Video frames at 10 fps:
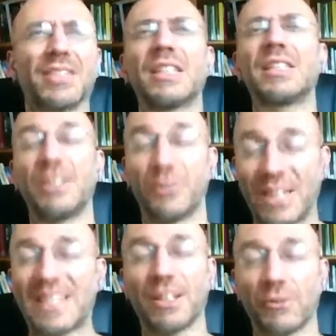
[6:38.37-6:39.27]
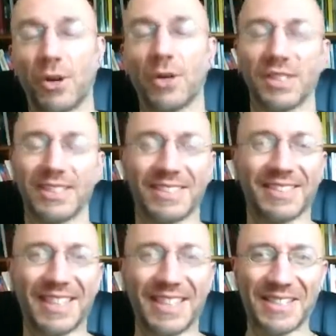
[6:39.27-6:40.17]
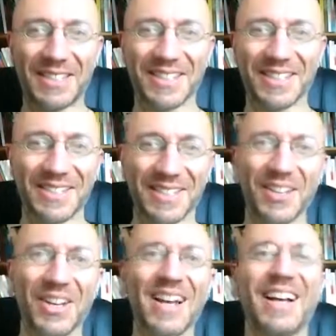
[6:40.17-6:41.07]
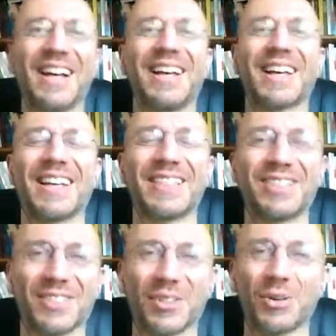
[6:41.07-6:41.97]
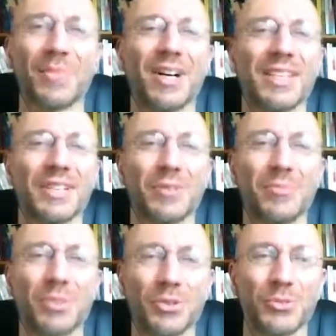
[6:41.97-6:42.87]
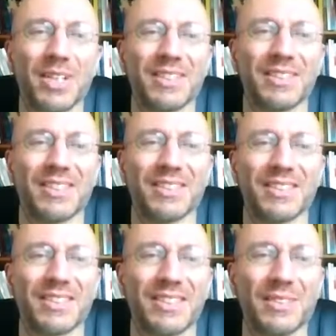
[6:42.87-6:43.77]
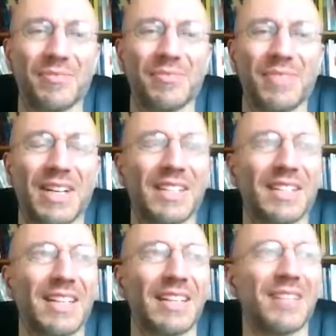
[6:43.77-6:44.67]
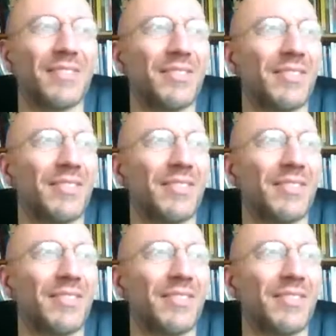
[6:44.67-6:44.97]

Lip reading: defending forests and against coal mining or motorways, and then